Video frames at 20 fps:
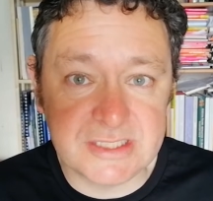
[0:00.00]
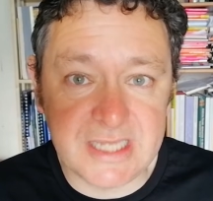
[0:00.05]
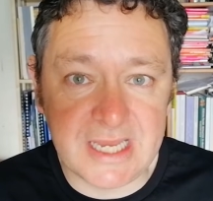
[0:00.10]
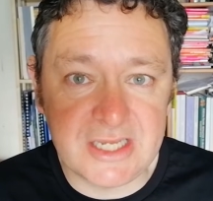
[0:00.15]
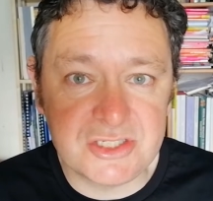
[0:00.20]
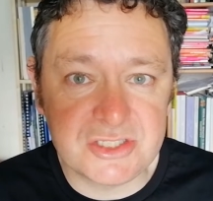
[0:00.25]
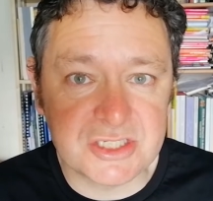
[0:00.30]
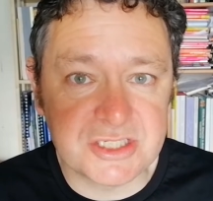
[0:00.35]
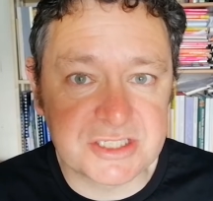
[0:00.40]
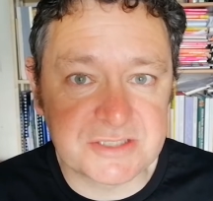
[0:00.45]

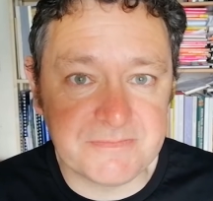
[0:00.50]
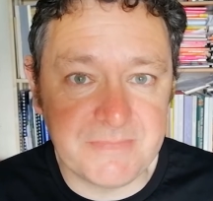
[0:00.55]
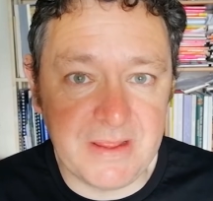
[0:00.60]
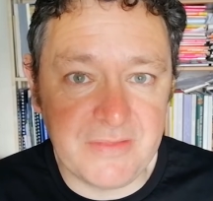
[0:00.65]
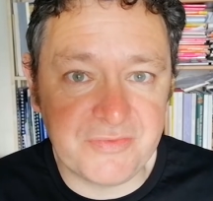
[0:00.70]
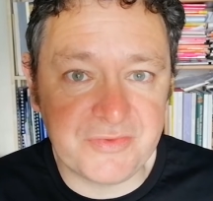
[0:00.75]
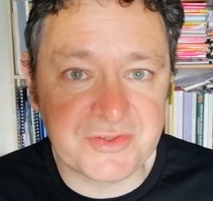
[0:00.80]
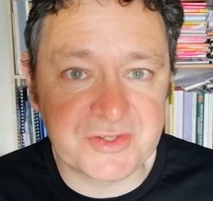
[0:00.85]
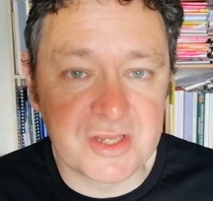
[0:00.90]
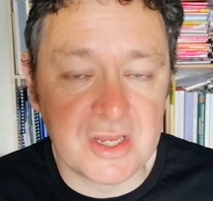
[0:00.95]
legends,
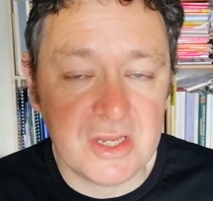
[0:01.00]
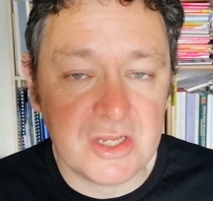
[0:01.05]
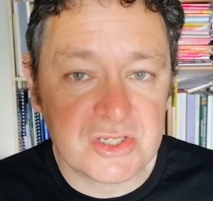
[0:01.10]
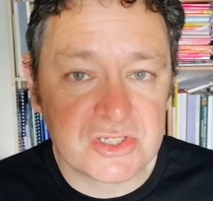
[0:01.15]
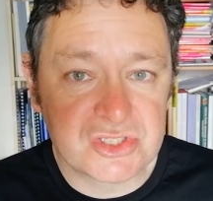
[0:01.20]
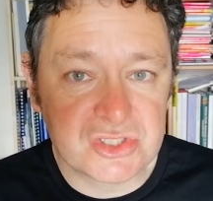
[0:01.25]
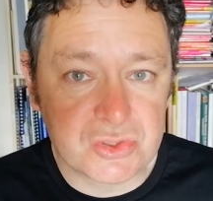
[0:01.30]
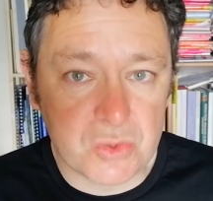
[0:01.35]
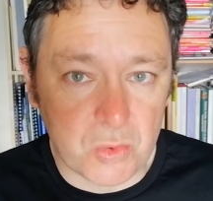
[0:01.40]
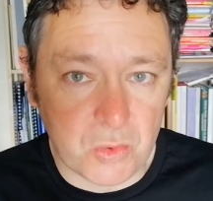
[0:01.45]
myths,
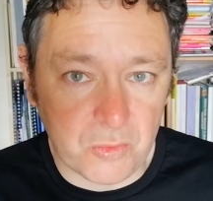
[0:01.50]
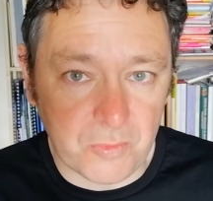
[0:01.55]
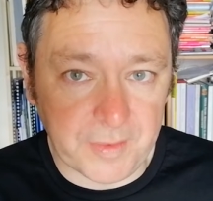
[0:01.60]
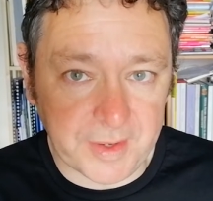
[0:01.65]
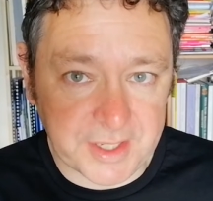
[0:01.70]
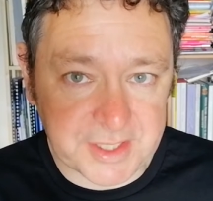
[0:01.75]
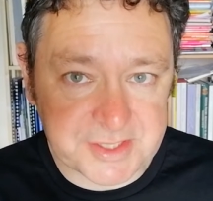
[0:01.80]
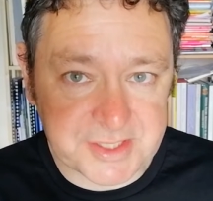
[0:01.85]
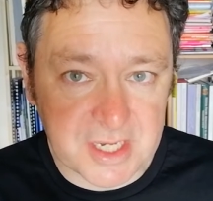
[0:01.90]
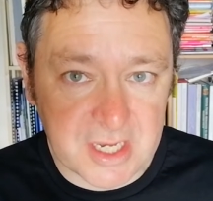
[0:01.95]

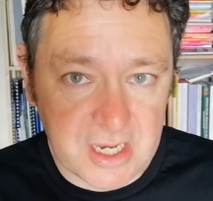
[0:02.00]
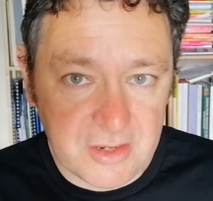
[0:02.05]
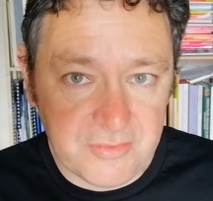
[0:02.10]
stories.